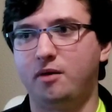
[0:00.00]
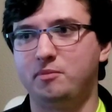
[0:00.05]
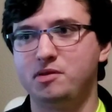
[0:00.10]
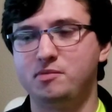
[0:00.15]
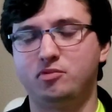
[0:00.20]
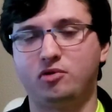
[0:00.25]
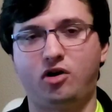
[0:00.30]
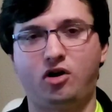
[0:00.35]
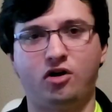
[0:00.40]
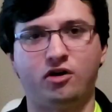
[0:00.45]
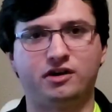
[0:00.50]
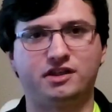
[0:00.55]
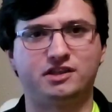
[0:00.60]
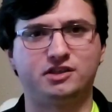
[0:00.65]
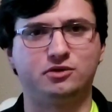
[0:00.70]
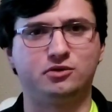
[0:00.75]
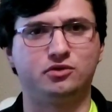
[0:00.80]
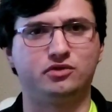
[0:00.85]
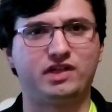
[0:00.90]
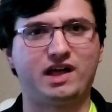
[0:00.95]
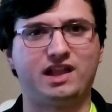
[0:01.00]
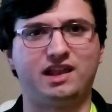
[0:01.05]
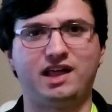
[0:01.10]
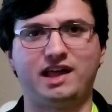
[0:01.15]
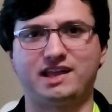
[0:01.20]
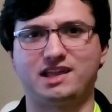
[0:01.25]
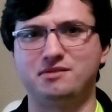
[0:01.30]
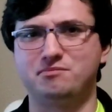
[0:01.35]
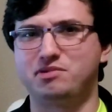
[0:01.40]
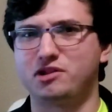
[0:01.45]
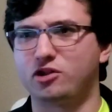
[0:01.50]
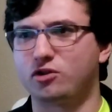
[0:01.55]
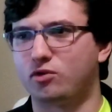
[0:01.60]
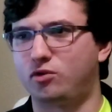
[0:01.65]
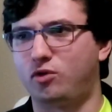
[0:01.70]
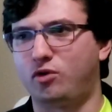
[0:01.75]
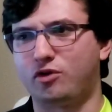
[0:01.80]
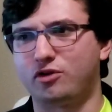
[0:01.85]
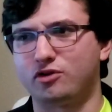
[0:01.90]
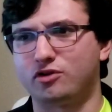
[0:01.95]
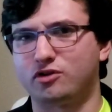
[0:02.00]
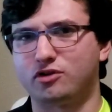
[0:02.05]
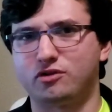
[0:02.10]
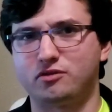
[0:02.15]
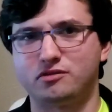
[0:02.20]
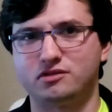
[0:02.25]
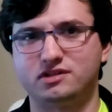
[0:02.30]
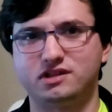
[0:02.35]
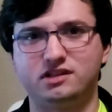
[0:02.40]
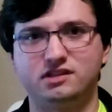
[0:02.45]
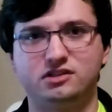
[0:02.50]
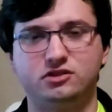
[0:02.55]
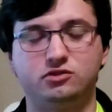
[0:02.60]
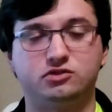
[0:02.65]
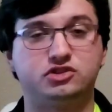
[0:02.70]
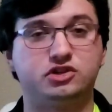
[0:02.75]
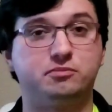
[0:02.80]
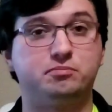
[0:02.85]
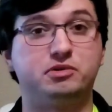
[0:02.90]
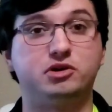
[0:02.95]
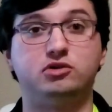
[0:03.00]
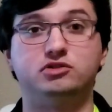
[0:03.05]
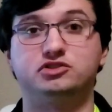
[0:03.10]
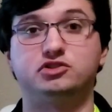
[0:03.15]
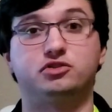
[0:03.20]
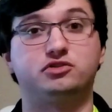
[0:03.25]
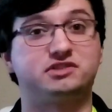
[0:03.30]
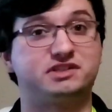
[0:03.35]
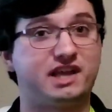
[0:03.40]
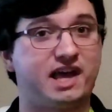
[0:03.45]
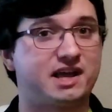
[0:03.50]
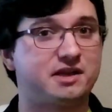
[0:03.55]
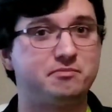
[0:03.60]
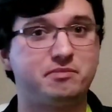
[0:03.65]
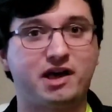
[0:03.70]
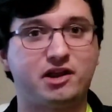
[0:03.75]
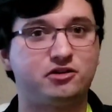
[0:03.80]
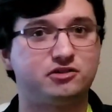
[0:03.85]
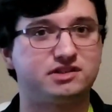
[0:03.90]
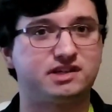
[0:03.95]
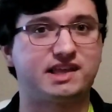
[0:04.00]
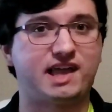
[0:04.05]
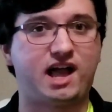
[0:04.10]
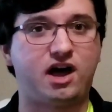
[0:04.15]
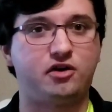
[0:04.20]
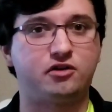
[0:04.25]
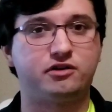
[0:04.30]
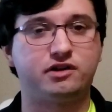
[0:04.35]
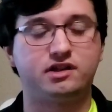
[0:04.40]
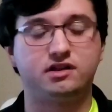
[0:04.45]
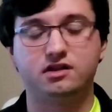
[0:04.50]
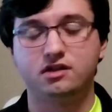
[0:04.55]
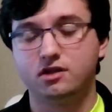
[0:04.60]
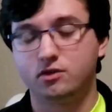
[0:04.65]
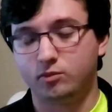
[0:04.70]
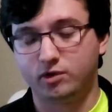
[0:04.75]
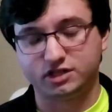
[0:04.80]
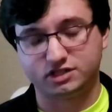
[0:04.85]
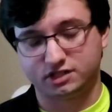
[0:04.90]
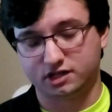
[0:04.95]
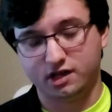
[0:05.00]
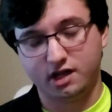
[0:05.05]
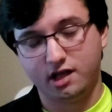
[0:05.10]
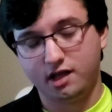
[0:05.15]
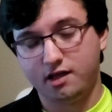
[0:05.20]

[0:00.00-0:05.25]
People argue that, like, Imperial Order, you should build your deck better to counter it, which,